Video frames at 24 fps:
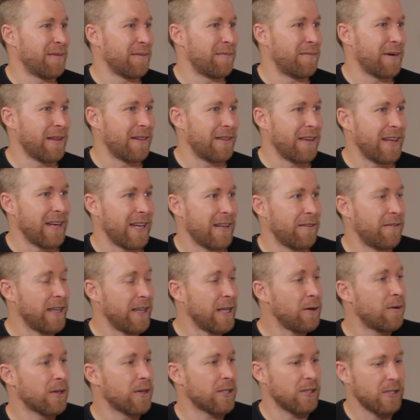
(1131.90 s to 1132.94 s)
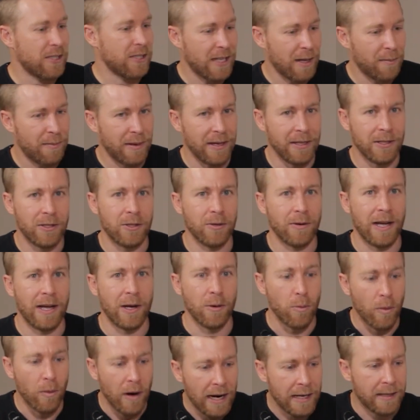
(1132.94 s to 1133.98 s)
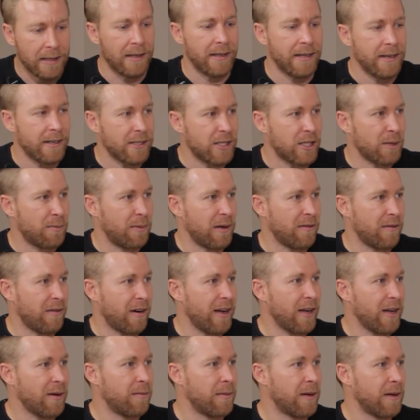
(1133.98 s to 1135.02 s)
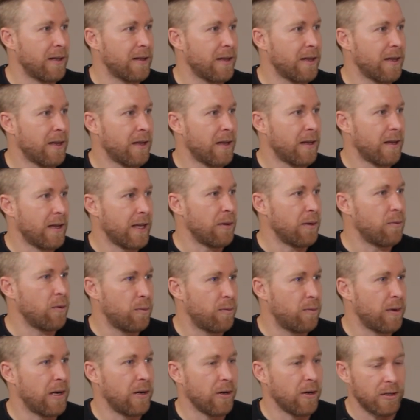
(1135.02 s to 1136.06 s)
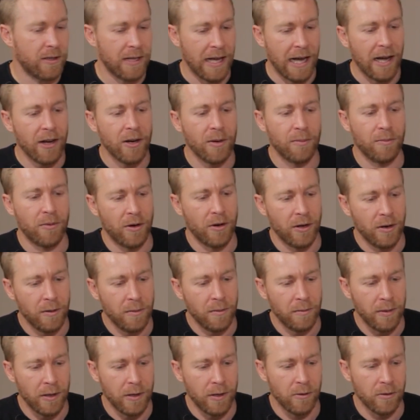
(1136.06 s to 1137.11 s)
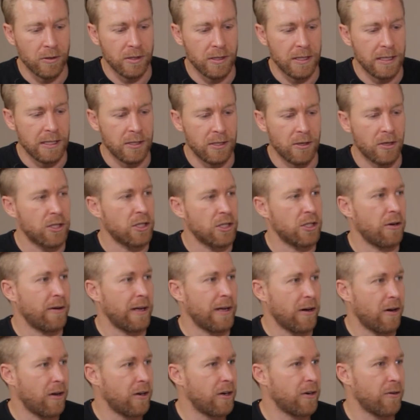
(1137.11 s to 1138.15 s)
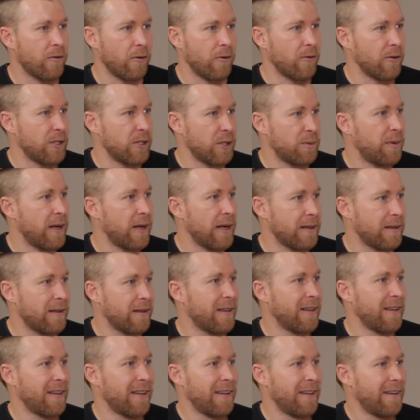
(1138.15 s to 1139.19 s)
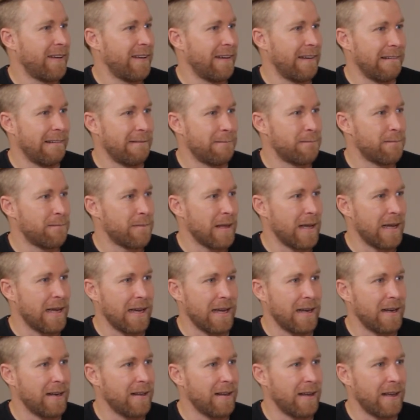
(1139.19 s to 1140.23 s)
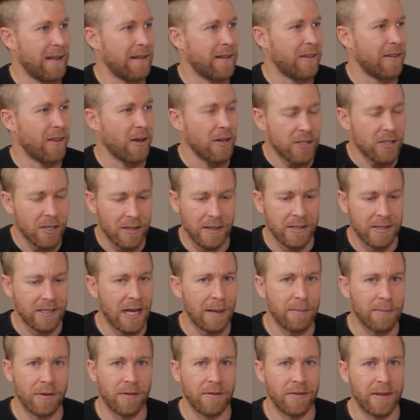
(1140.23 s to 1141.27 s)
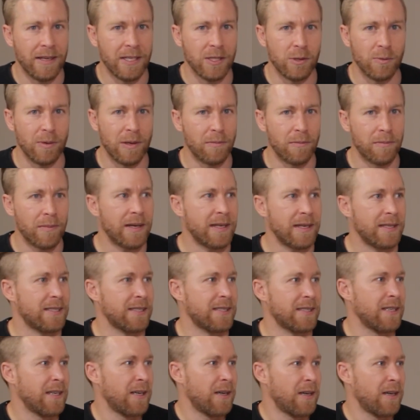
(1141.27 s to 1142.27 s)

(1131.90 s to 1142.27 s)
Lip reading: But then if he was to step into a white leadership environment, he would be looked down upon because he's not showing honor or respect. And those are the type of things we miss